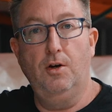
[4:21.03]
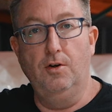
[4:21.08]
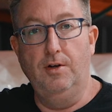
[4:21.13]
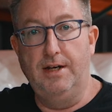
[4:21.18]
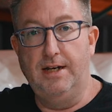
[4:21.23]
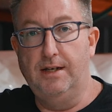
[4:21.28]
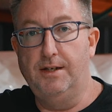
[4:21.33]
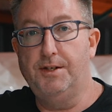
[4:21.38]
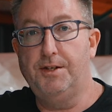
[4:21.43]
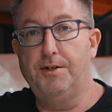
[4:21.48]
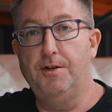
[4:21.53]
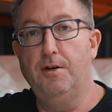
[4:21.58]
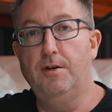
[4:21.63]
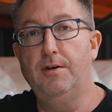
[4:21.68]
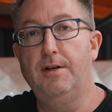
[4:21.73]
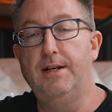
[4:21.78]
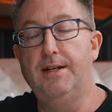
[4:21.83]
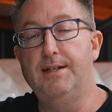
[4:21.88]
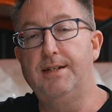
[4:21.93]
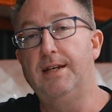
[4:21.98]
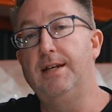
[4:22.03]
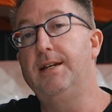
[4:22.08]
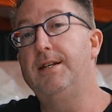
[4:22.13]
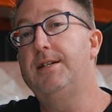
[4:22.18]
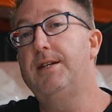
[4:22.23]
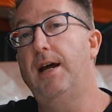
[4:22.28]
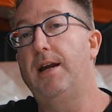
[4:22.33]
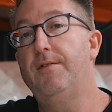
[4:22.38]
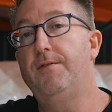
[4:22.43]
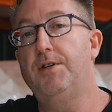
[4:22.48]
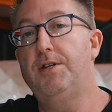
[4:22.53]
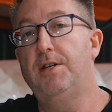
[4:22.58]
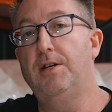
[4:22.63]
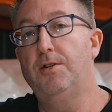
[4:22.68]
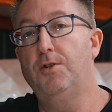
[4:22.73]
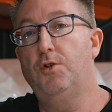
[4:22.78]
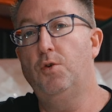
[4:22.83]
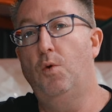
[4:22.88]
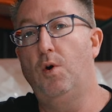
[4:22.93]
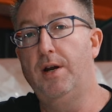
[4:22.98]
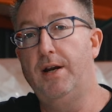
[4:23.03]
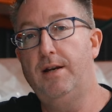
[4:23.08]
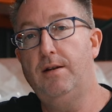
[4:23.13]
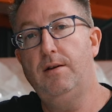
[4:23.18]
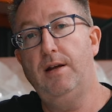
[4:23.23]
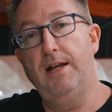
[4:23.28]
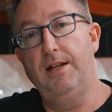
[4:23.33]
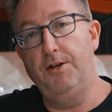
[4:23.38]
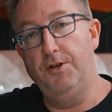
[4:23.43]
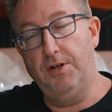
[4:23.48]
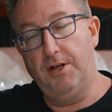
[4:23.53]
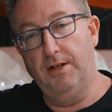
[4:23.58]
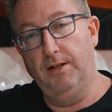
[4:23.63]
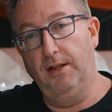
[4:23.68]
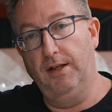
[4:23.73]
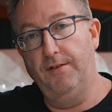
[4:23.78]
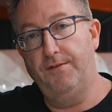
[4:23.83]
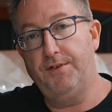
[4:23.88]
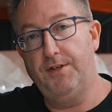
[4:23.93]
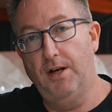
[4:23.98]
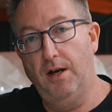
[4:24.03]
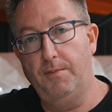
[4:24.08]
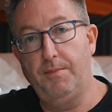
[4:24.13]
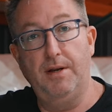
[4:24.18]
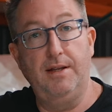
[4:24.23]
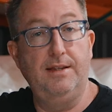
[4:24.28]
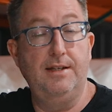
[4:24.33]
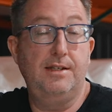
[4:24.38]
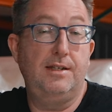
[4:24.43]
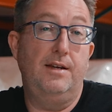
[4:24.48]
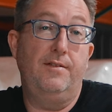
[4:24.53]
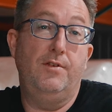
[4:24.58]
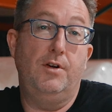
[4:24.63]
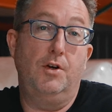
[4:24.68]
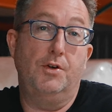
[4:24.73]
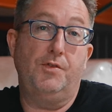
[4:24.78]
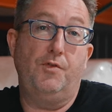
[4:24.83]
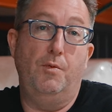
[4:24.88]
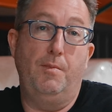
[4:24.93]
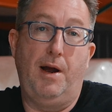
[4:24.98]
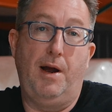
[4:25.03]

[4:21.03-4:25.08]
or insert is inside of a 1020 and you can lift up, and this even goes for